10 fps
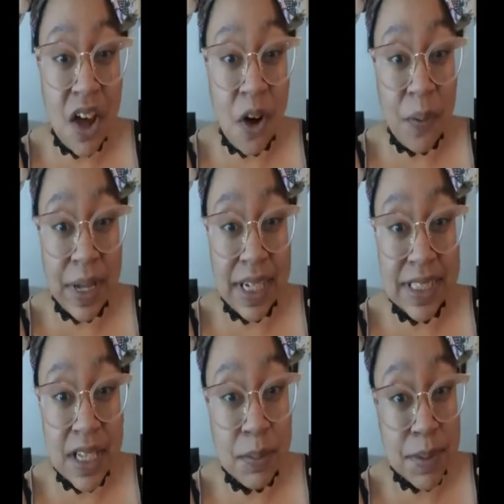
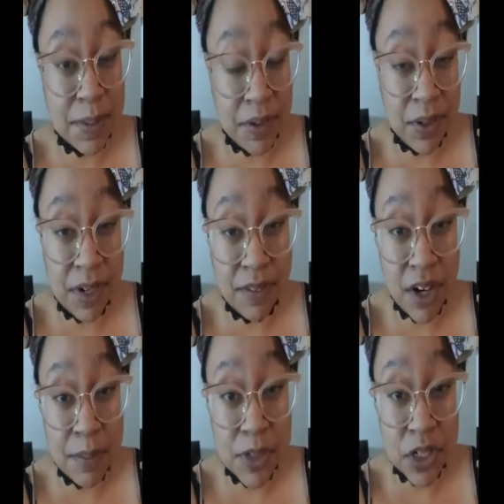always helps me
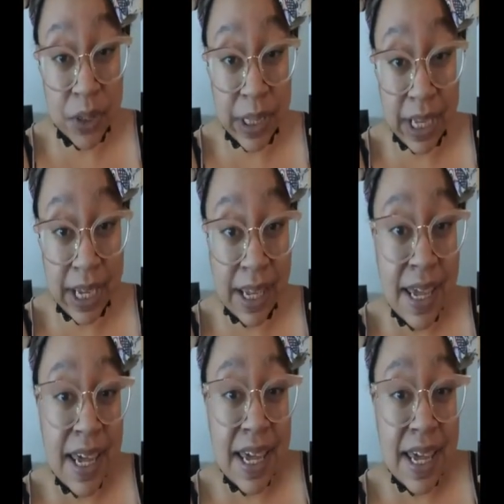whenever I'm journaling